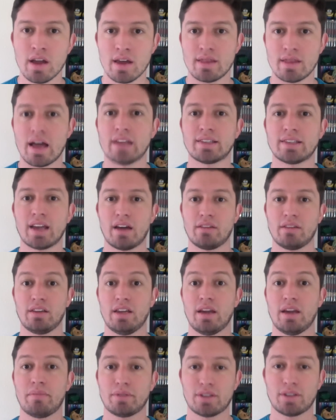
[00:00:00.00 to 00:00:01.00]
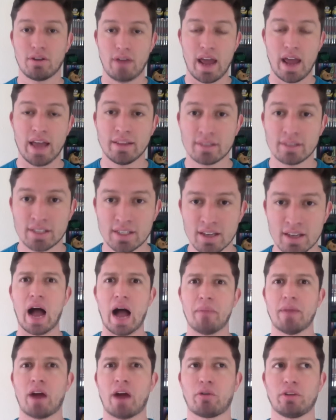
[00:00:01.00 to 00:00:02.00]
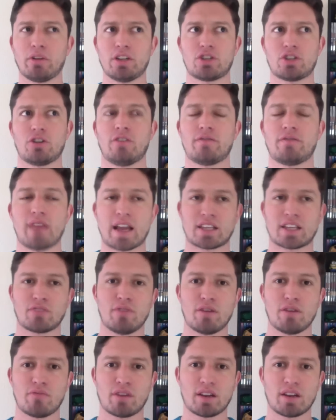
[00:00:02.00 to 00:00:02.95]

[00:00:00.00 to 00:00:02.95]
That's how the episode ends. I'm not really sure if next week